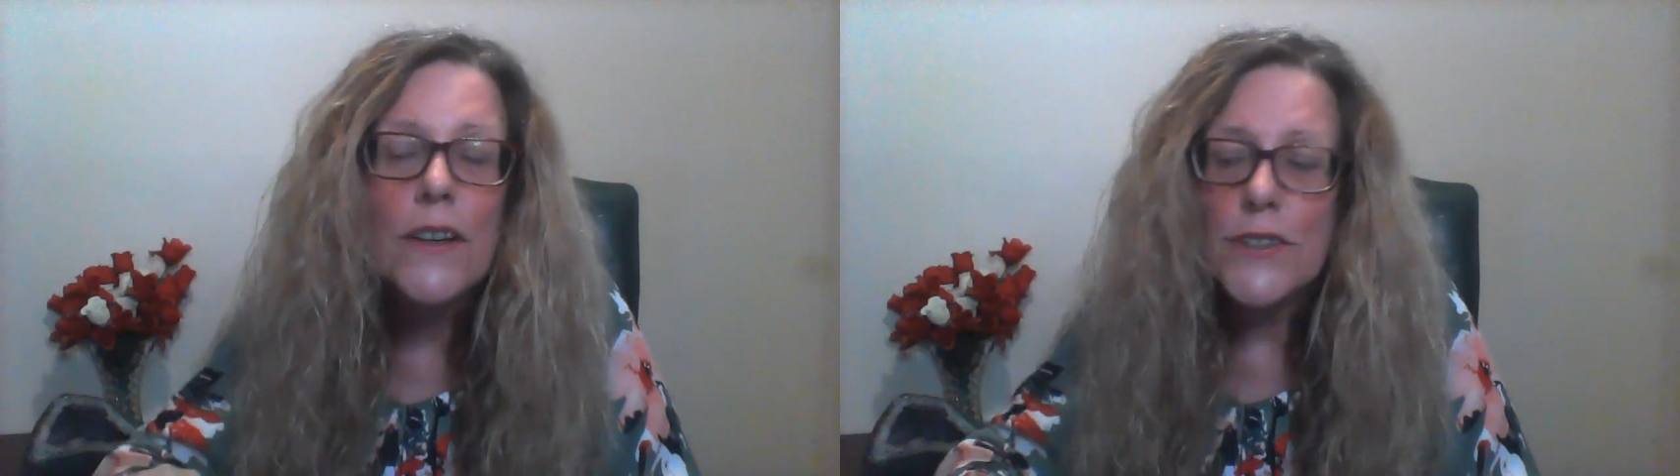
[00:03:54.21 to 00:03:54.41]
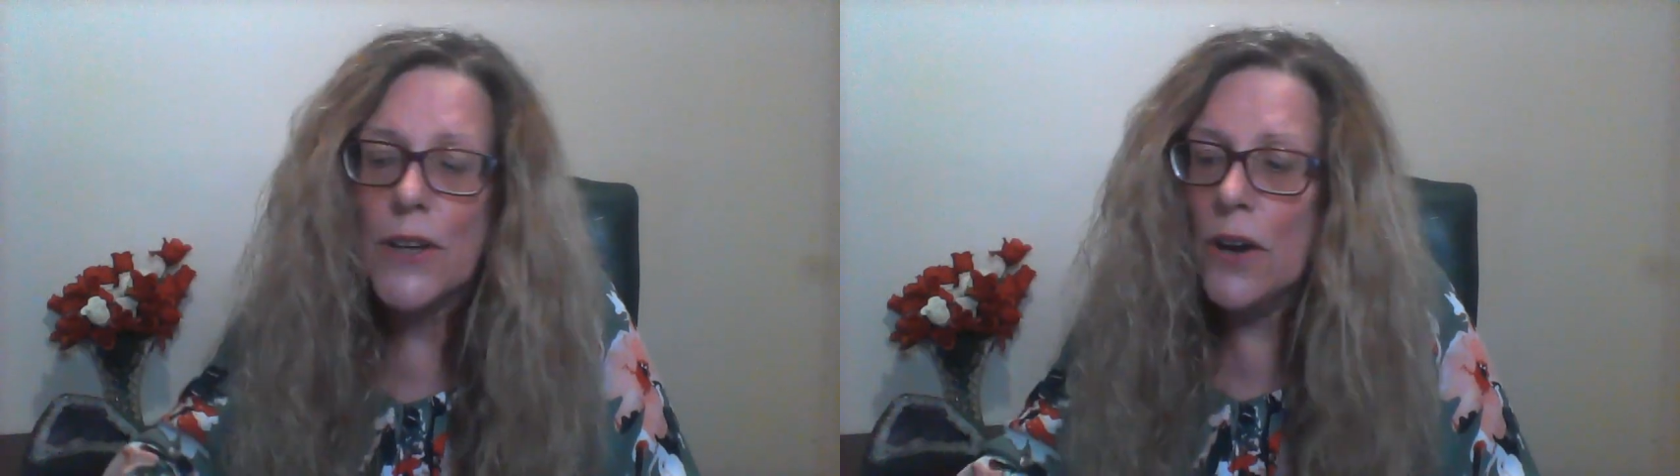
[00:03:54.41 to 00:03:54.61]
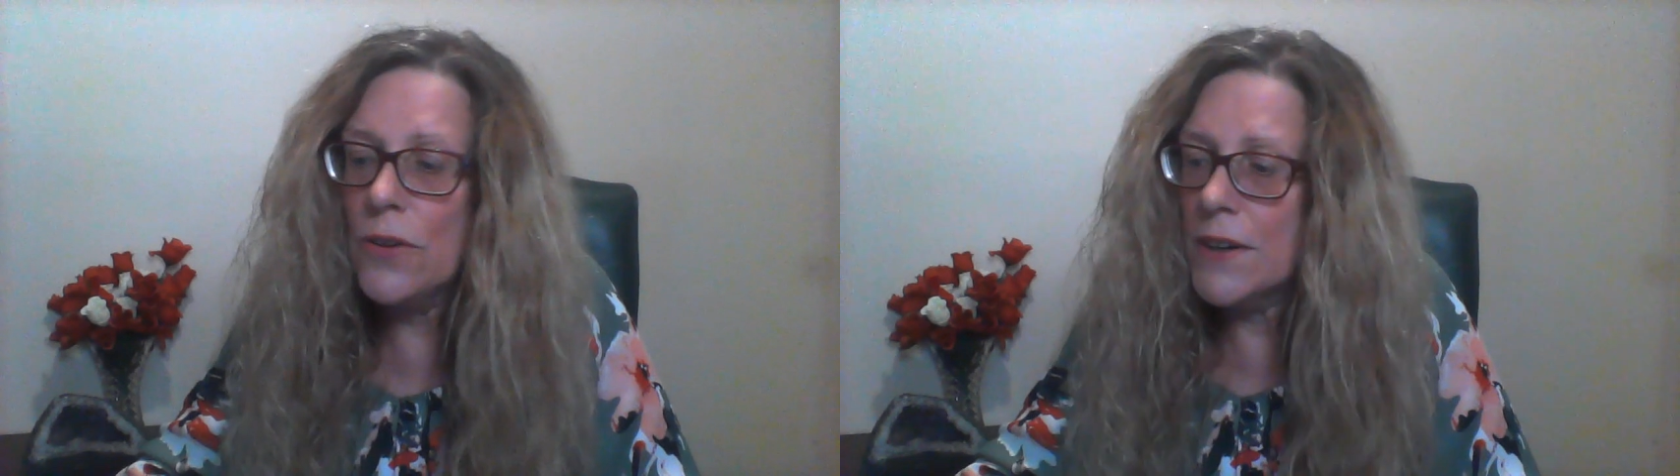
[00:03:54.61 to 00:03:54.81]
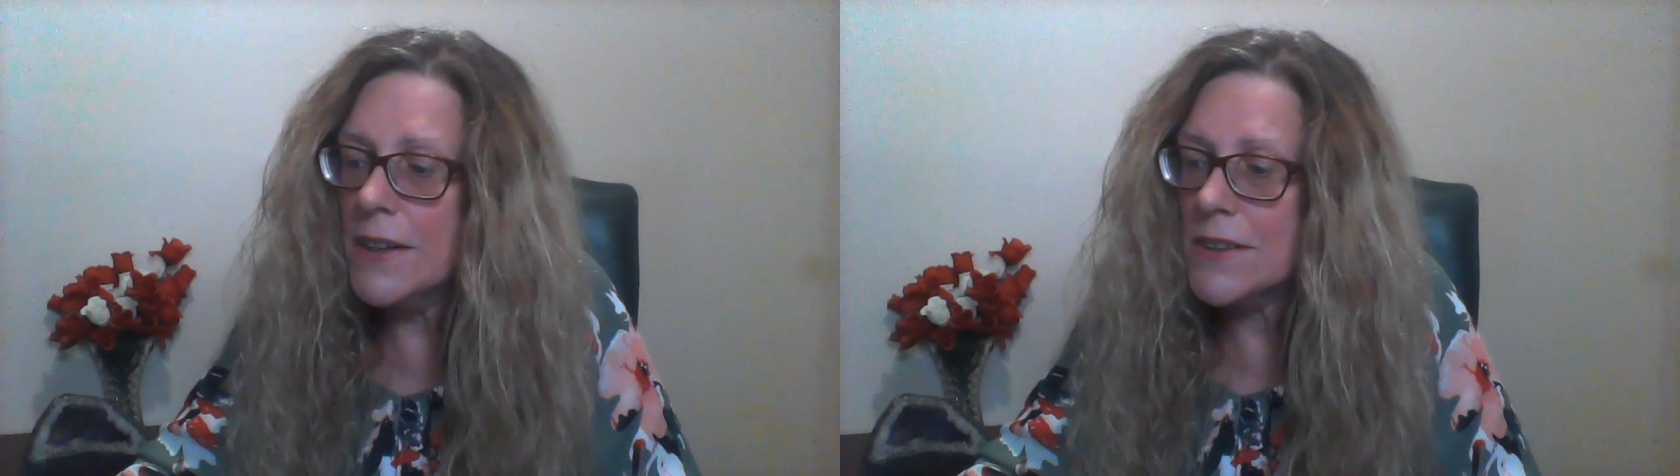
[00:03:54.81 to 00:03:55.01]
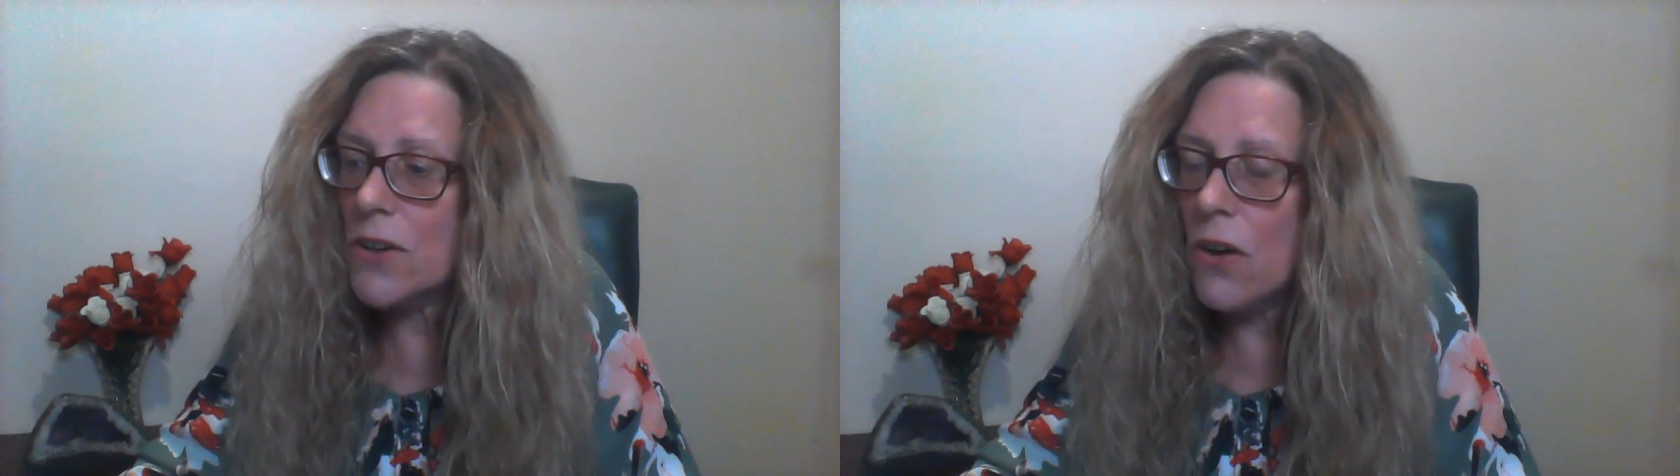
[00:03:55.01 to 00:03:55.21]
So
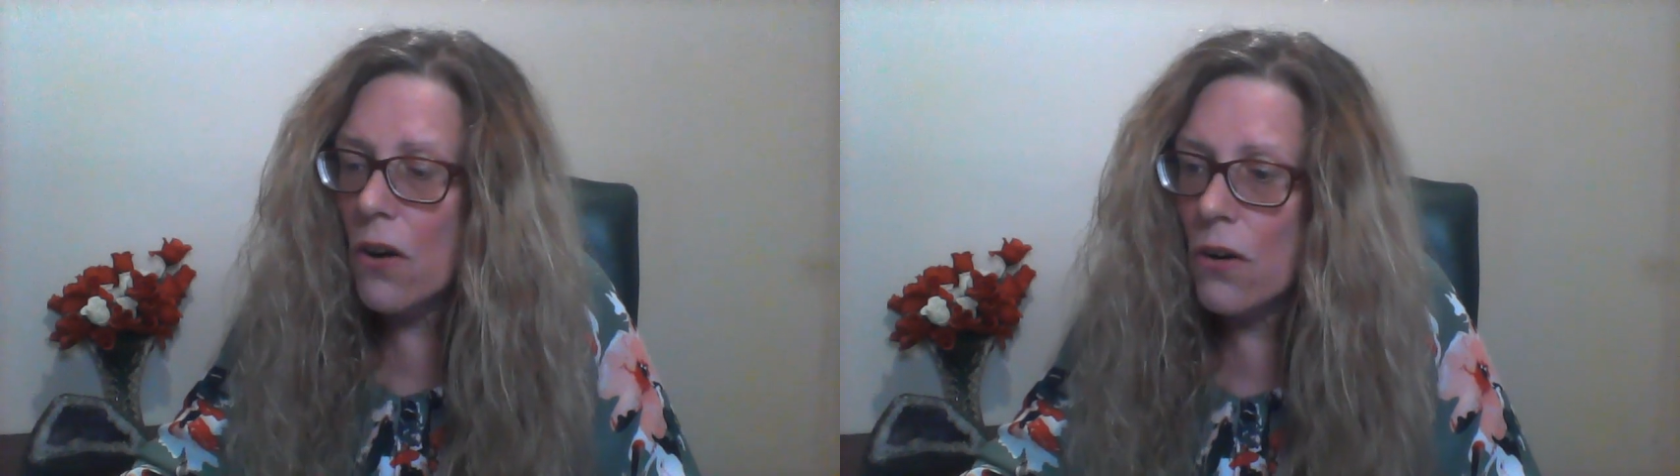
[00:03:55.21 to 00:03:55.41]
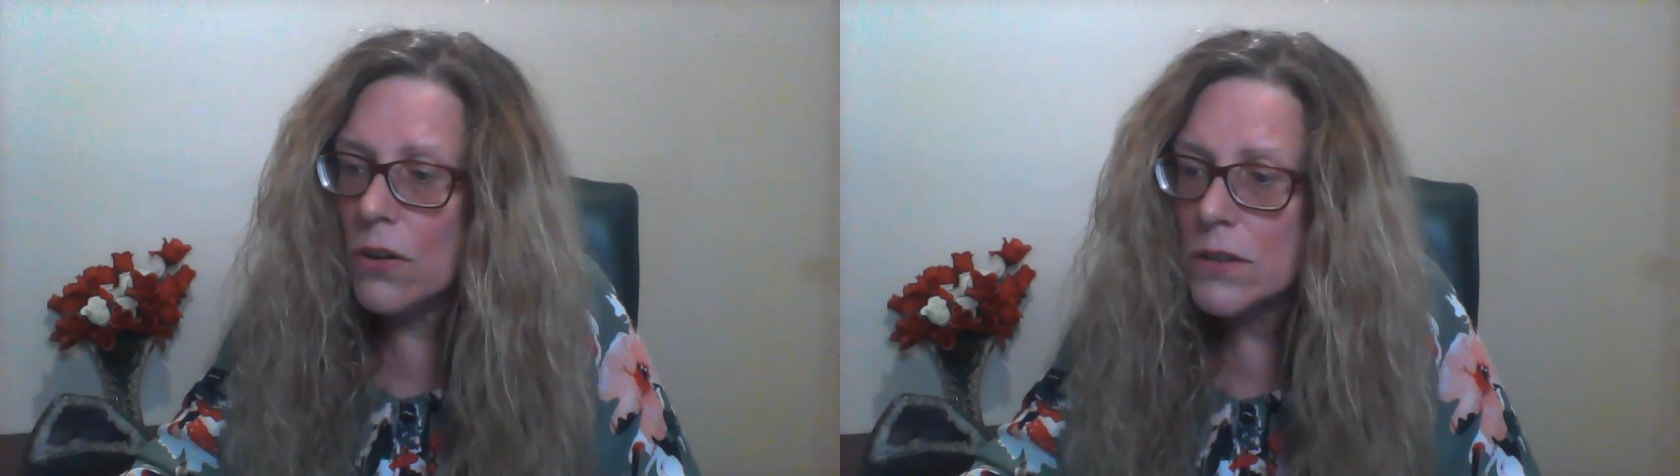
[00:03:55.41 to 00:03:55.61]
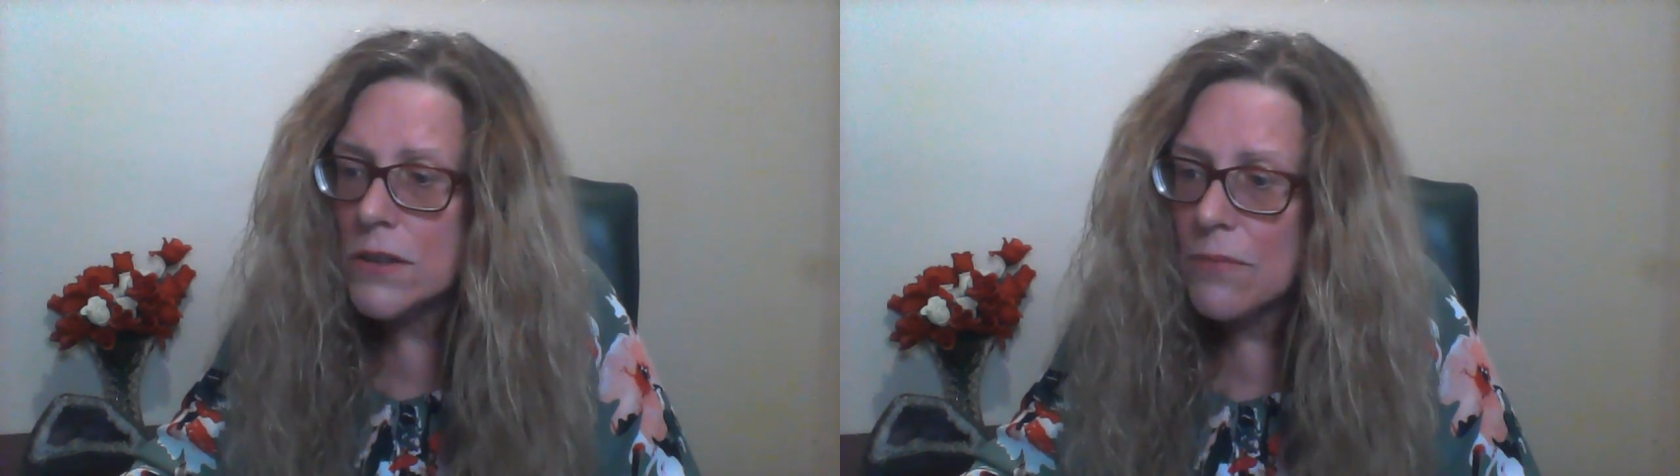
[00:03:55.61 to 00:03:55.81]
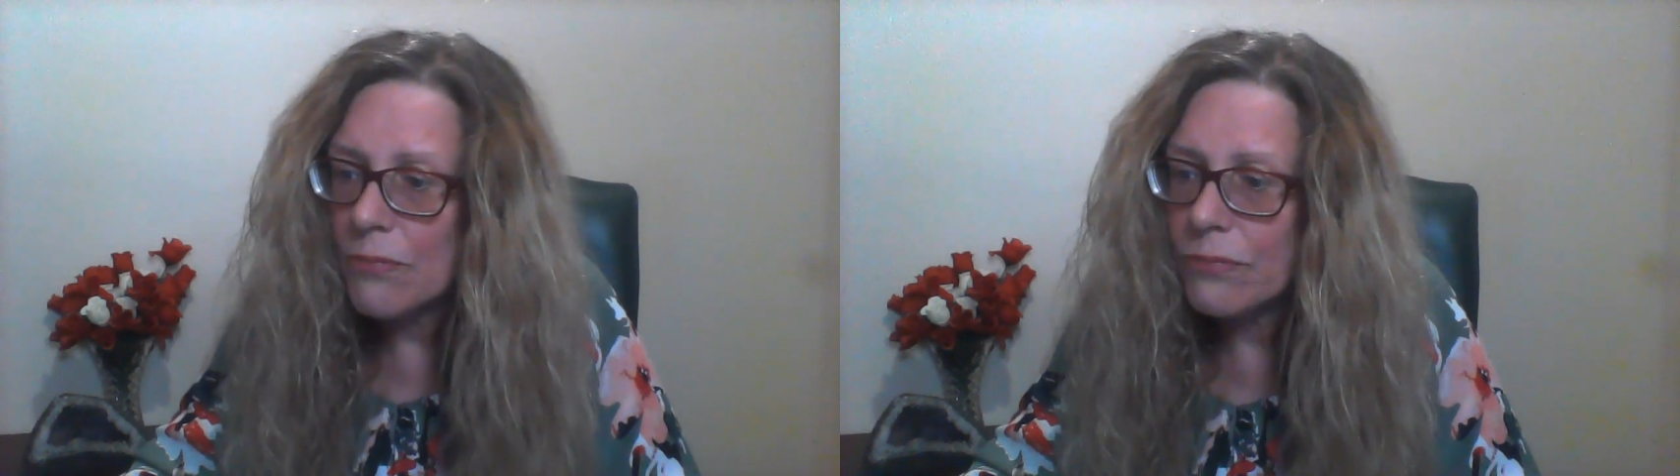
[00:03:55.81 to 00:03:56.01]
it's called